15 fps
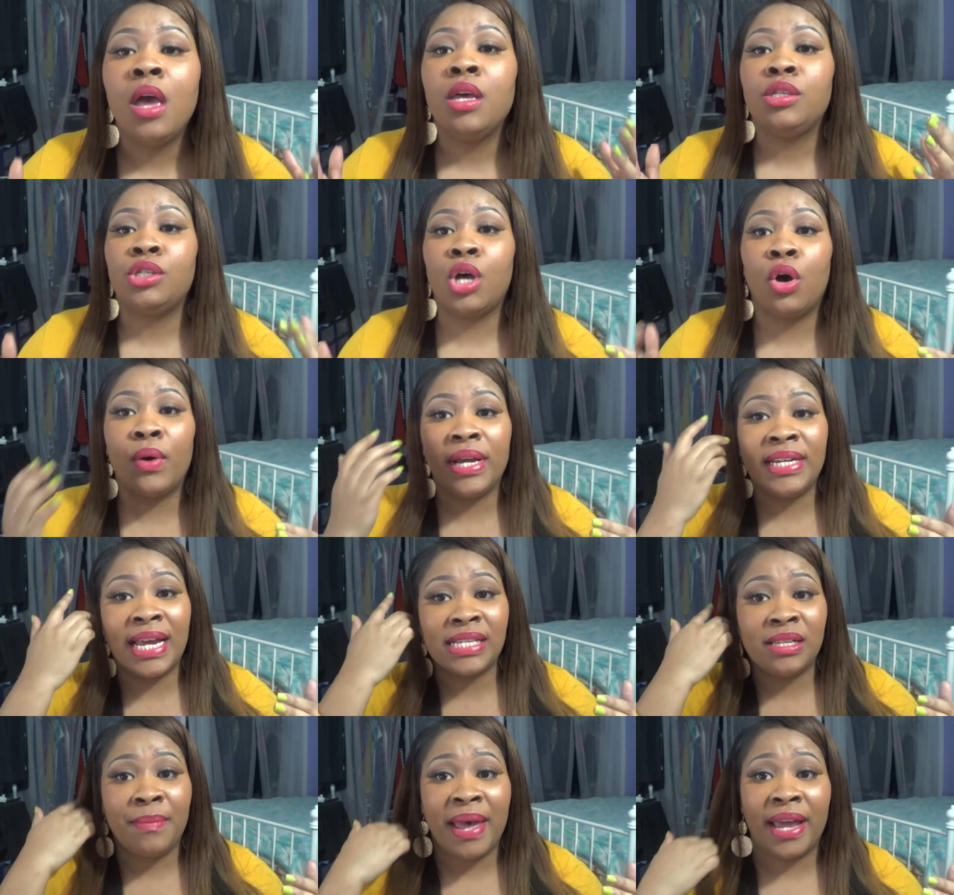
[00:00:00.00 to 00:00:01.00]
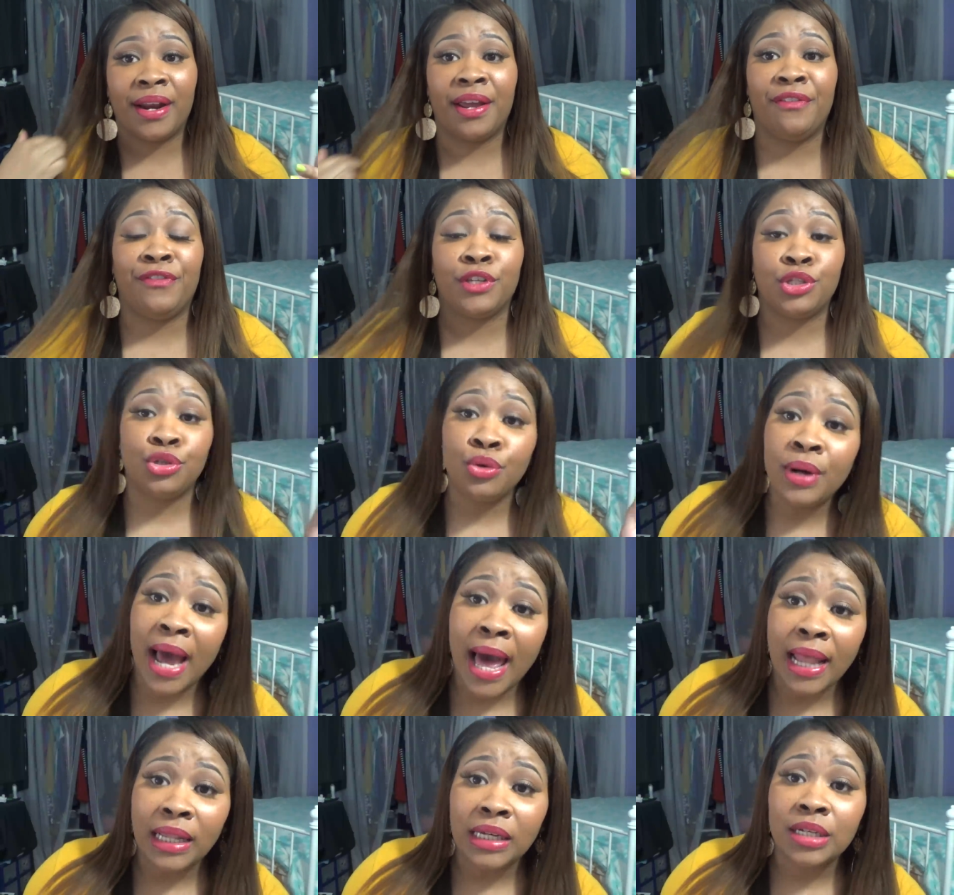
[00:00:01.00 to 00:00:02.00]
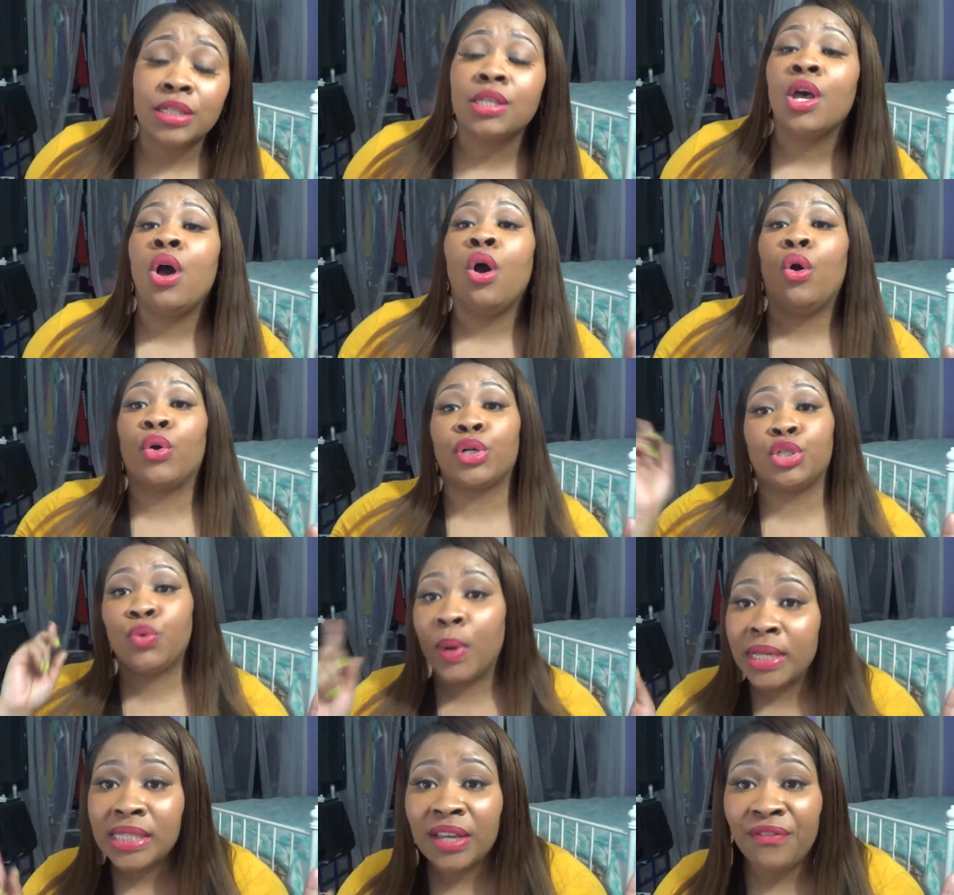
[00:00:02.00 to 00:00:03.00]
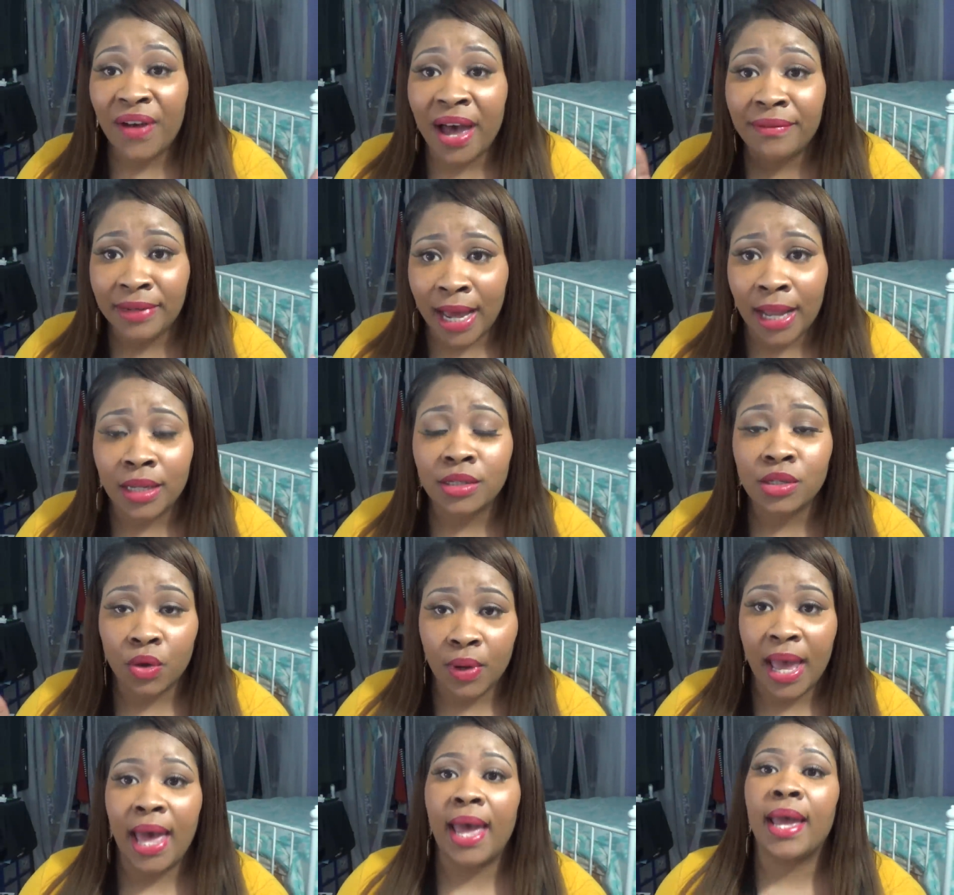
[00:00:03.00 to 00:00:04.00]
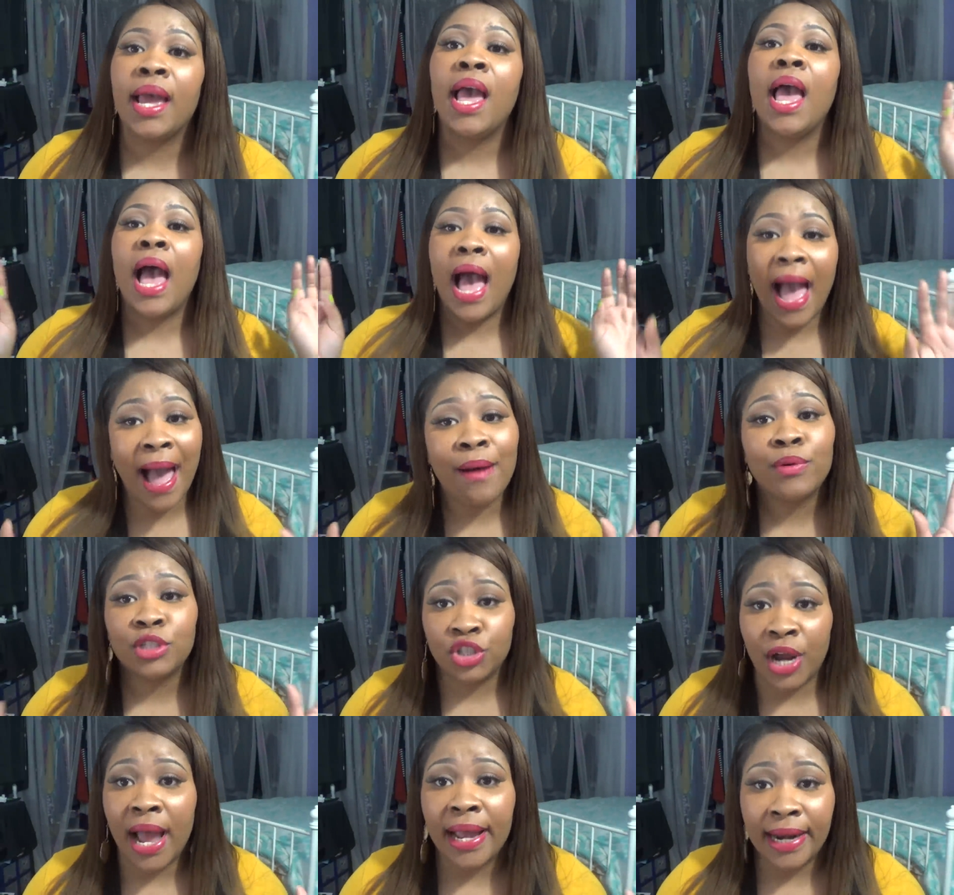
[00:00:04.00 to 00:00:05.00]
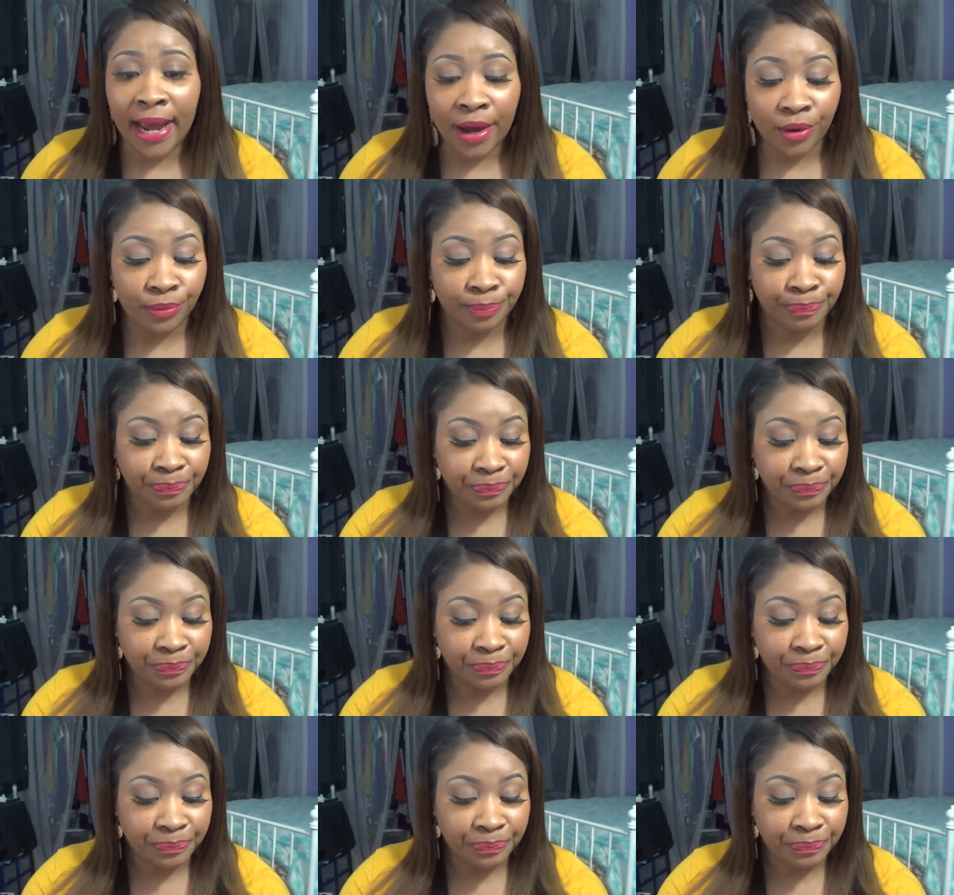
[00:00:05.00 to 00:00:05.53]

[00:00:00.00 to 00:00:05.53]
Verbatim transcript: So it doesn't matter if it's $2 or $25, okay? I will try it out.